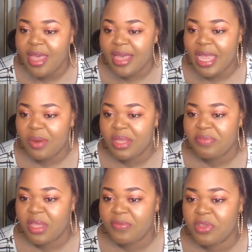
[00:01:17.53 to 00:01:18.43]
Karine
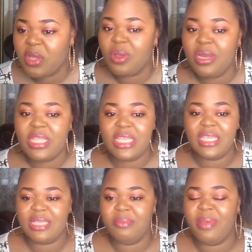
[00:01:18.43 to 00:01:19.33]
Favor, the quality
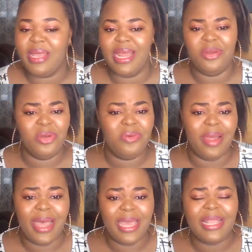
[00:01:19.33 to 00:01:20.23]
isn't bad. I know,
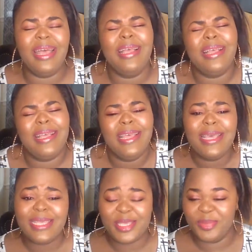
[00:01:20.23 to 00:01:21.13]
right?
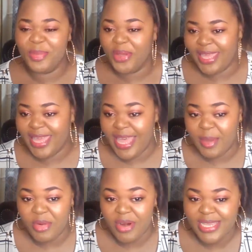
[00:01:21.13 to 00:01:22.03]
Smoky
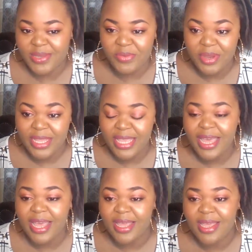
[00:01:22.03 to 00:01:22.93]
camera screen,
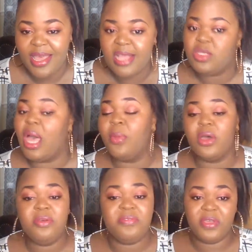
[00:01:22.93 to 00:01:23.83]
yeah. So I'm
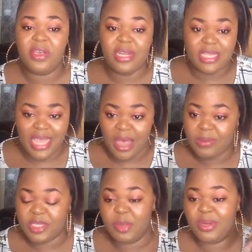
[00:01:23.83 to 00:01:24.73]
going to figure this
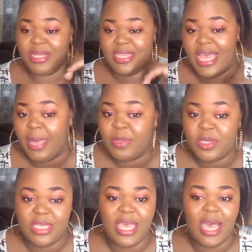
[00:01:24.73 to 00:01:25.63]
out some other time to
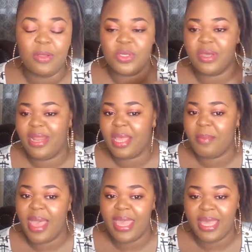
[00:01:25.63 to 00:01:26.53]
see how to connect
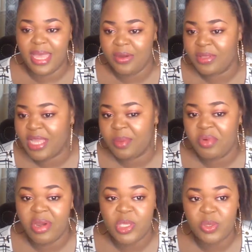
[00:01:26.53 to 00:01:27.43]
my Canon
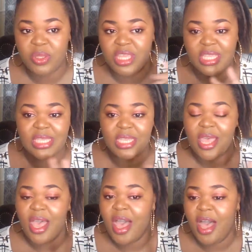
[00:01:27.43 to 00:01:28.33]
camera to this
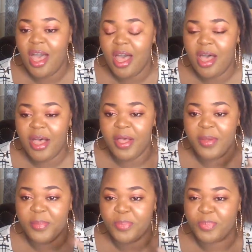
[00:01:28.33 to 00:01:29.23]

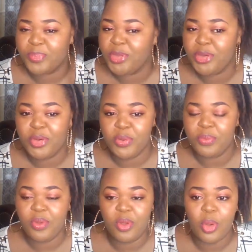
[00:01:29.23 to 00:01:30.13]

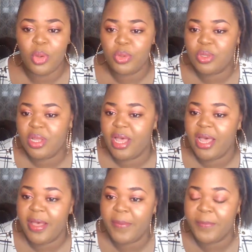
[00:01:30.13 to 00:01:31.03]
whole
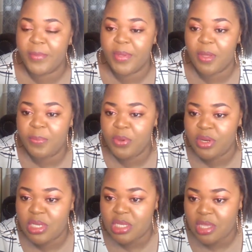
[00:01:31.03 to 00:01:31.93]

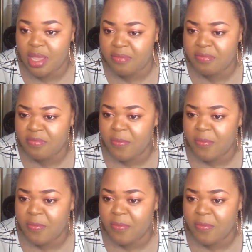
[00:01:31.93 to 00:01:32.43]
computer stuff.